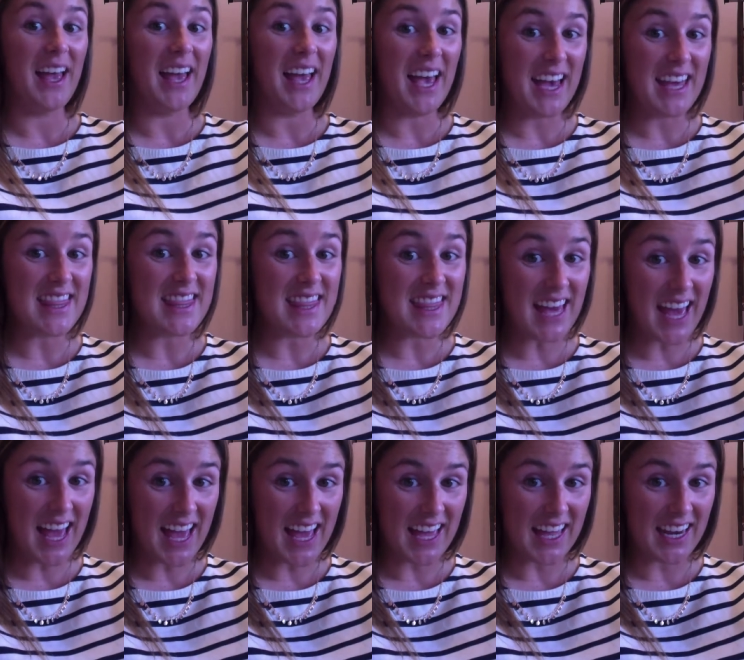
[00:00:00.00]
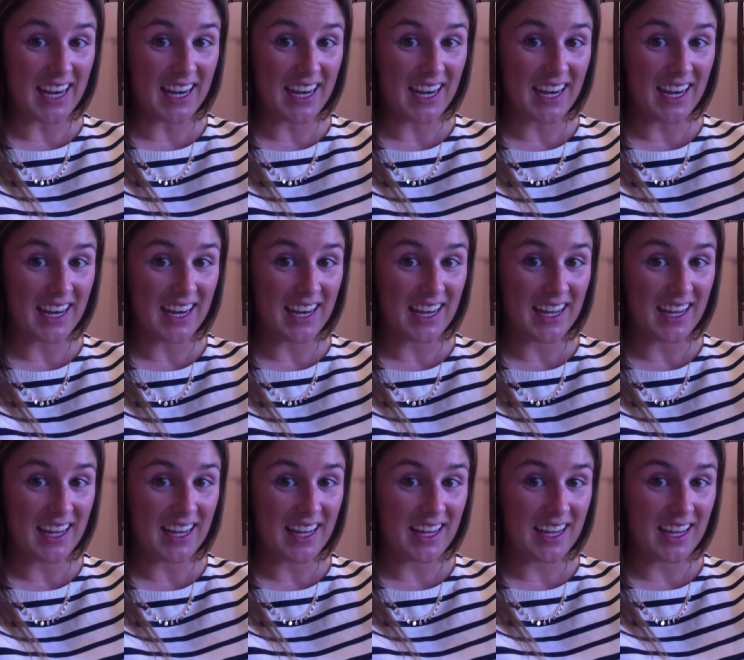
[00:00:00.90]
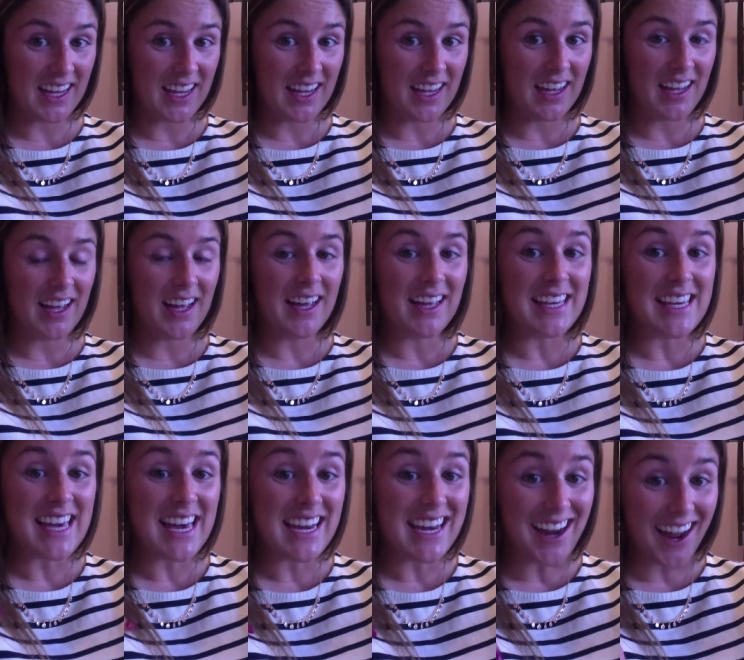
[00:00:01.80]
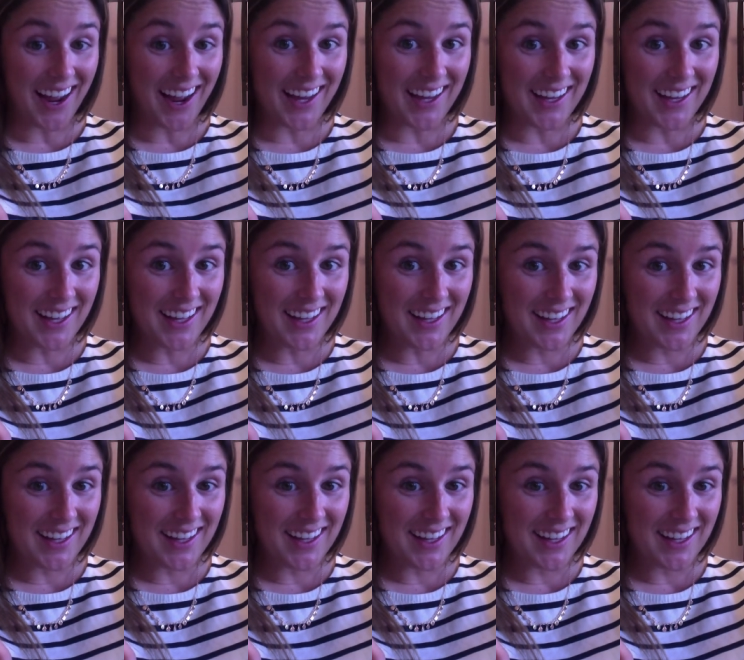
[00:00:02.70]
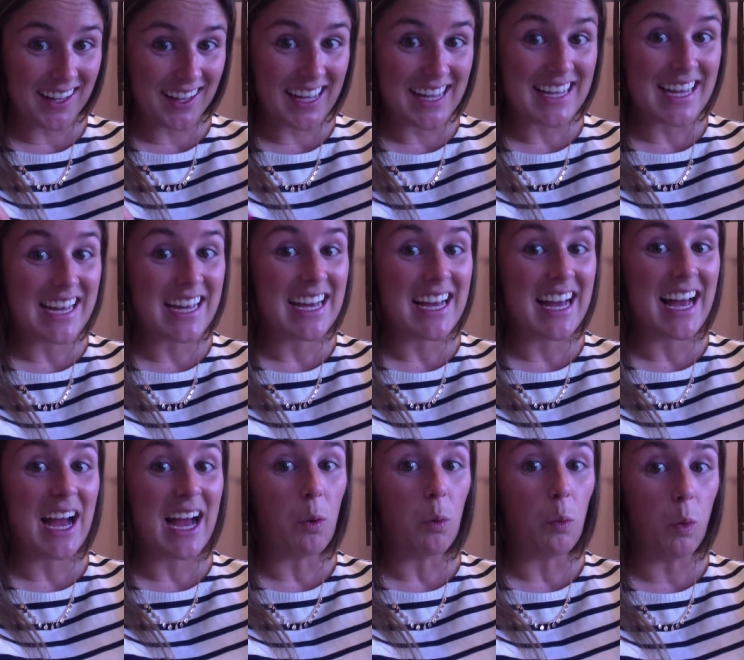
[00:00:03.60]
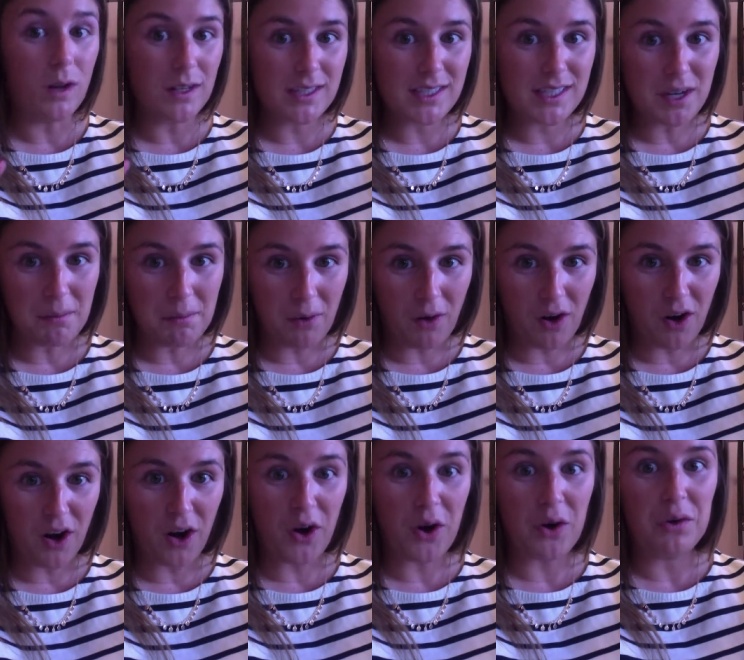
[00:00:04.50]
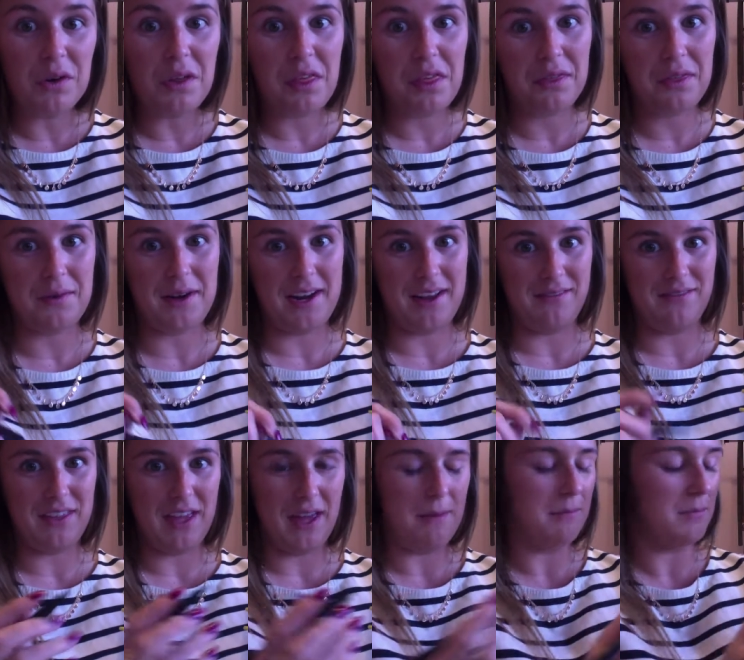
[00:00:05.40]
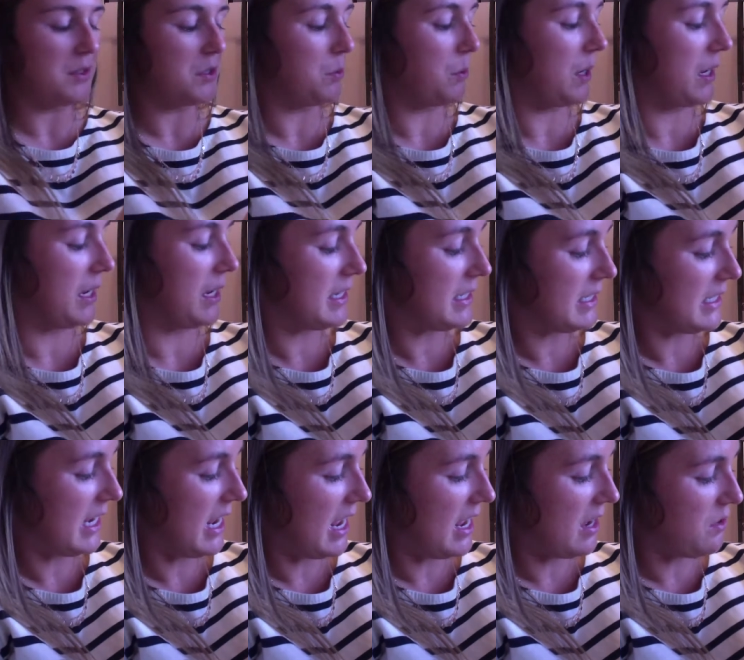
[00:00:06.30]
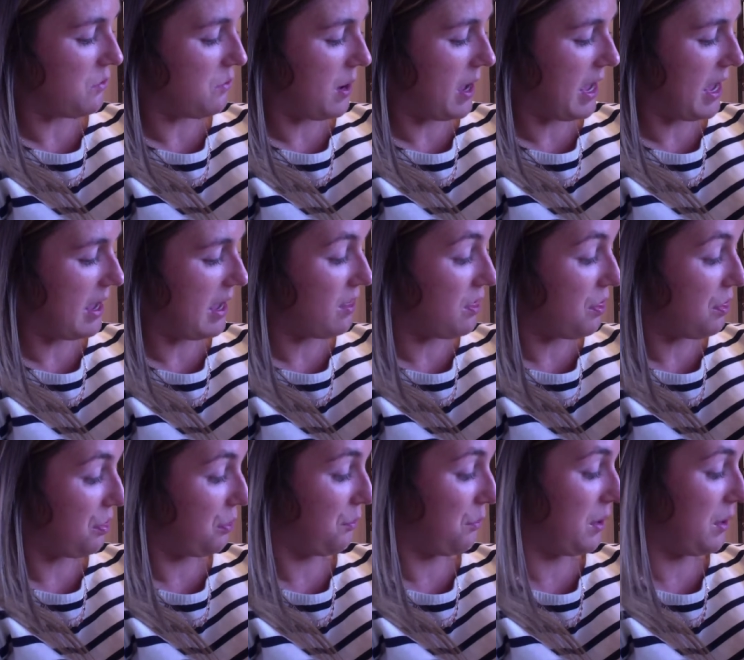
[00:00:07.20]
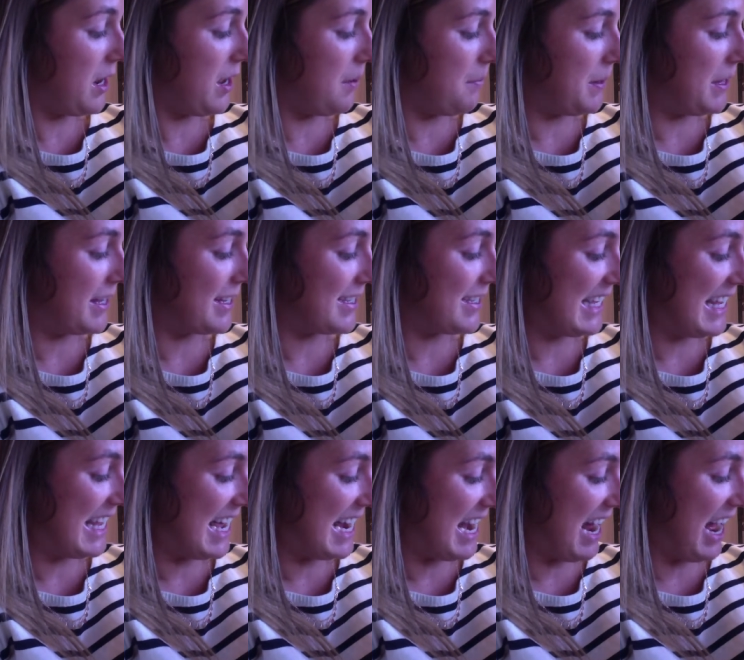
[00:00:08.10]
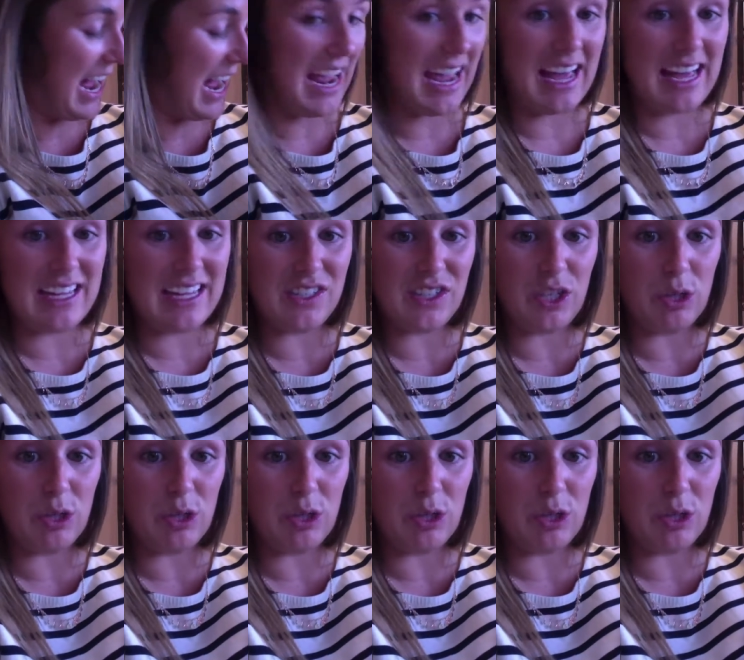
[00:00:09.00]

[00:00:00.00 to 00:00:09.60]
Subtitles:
And then Yanaya wants to borrow 3 of them. So we're going to take away 3 because Yanaya is